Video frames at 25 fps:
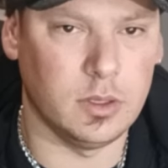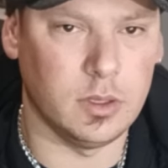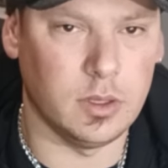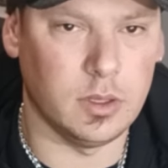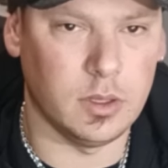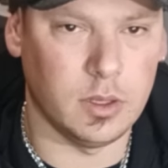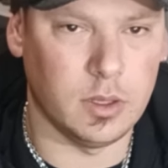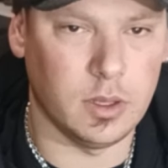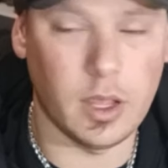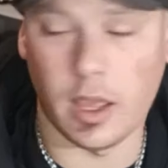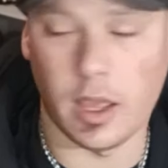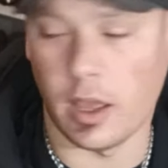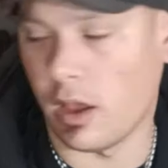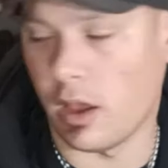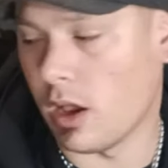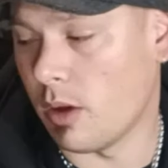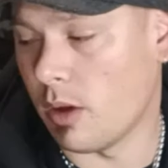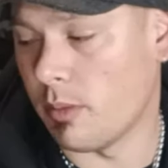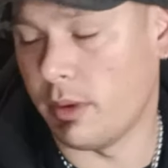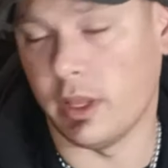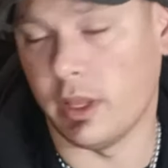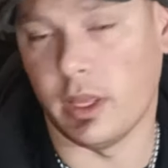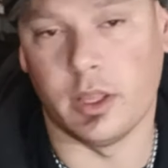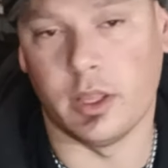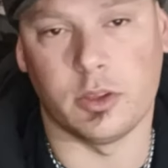yeah, I'm
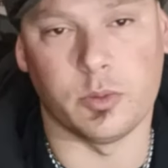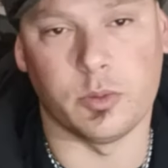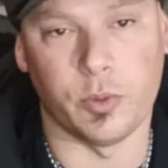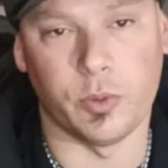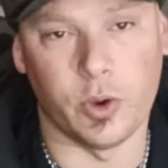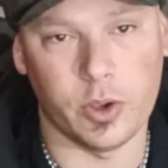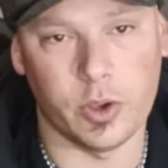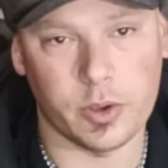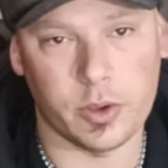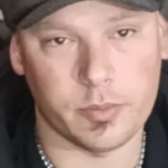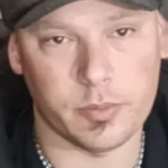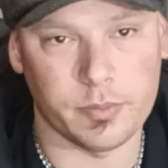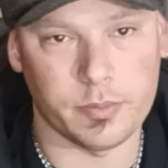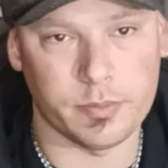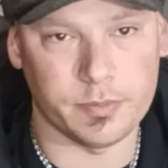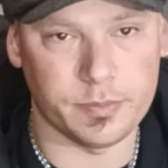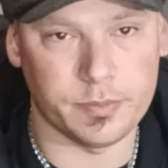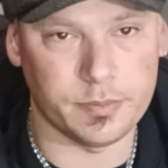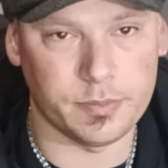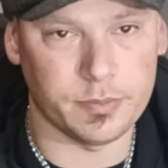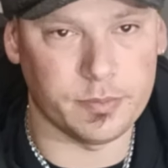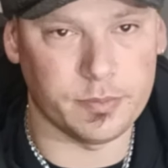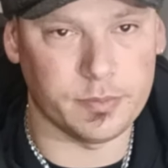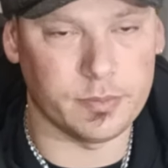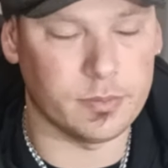going to get to work.
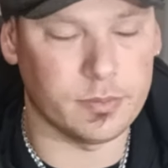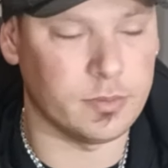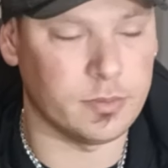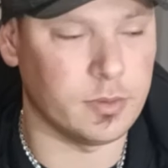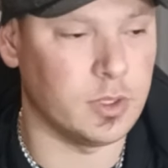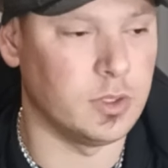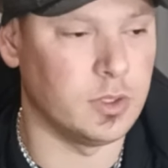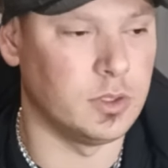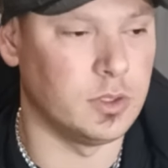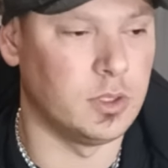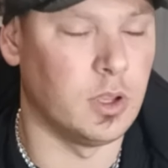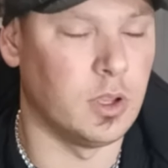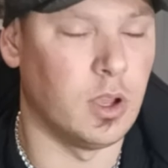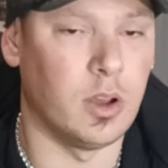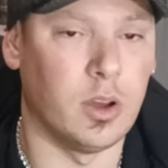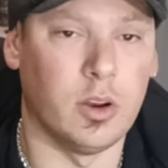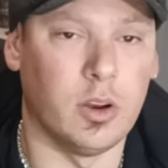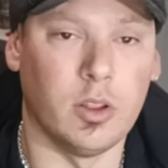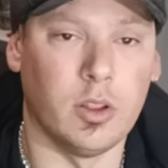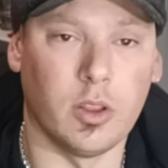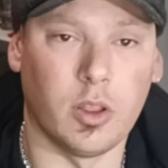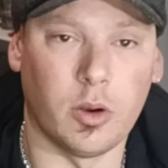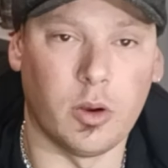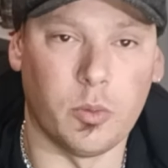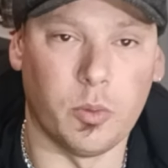I got a
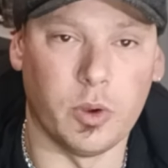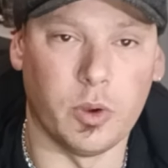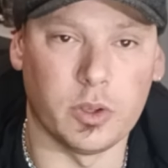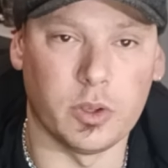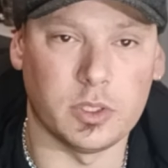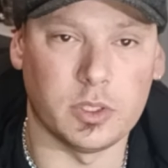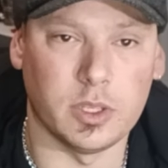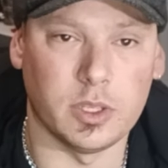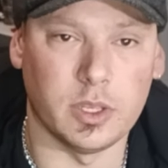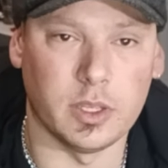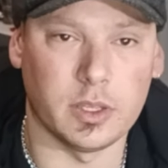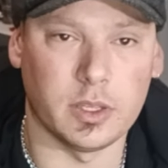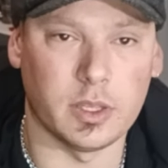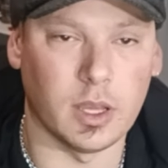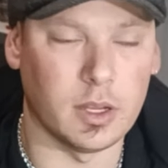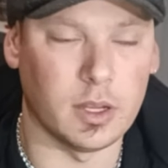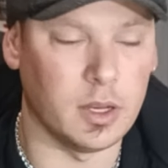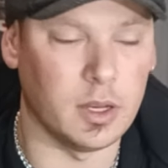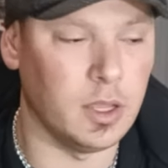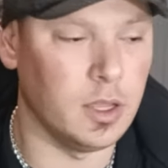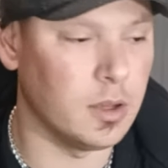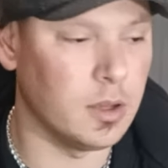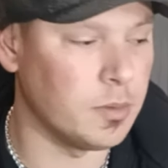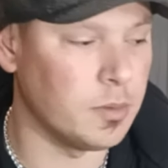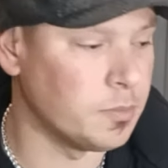lot of work to get done
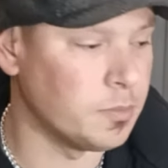here.